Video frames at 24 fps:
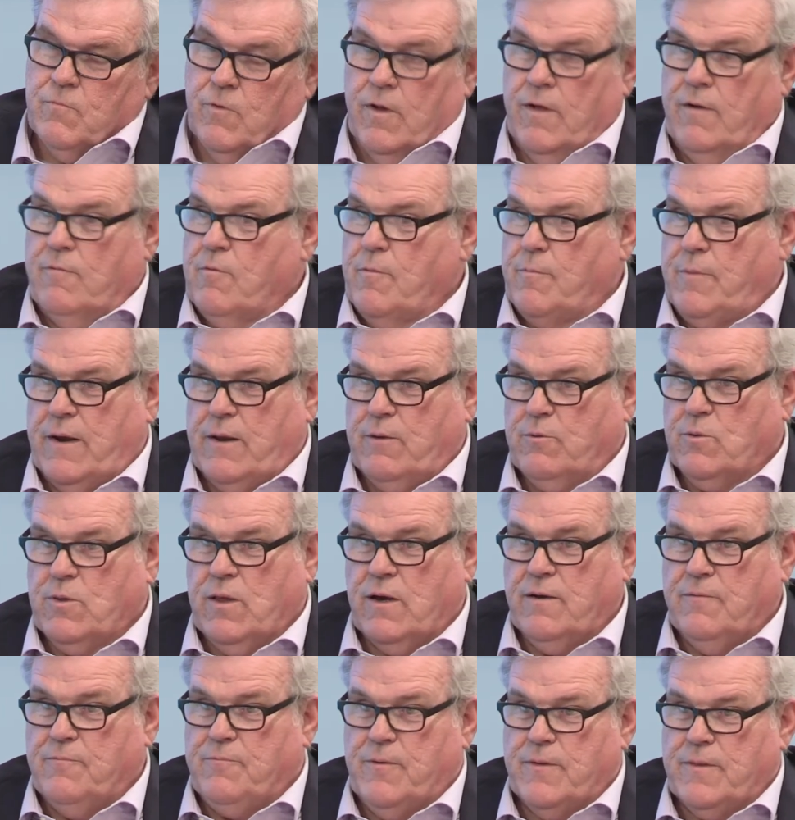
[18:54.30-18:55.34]
Well, everybody was
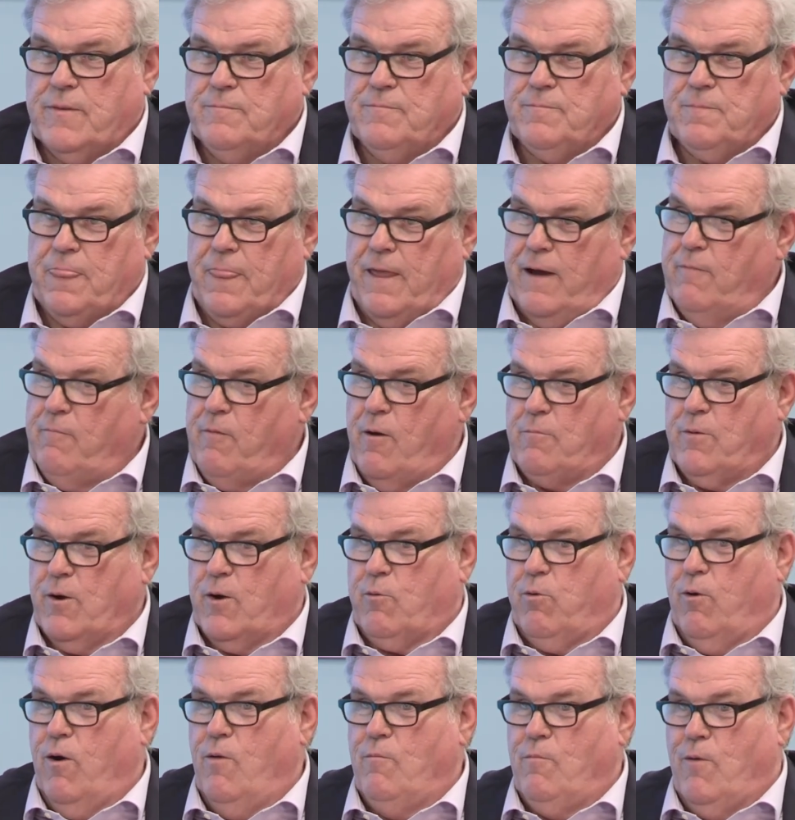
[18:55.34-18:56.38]
looking for them. I remember
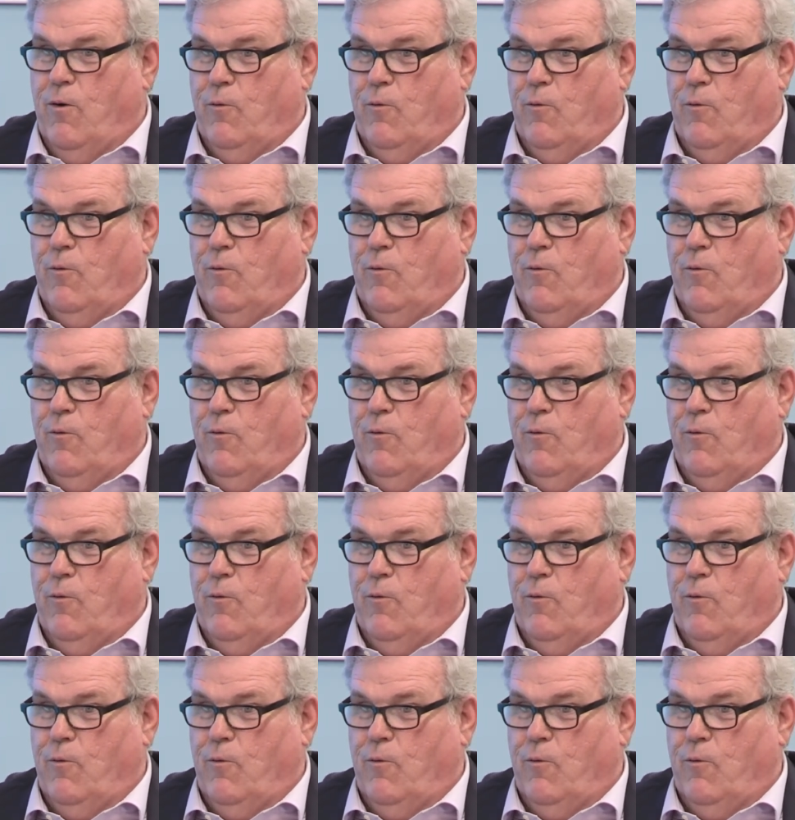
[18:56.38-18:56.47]
Cuomo.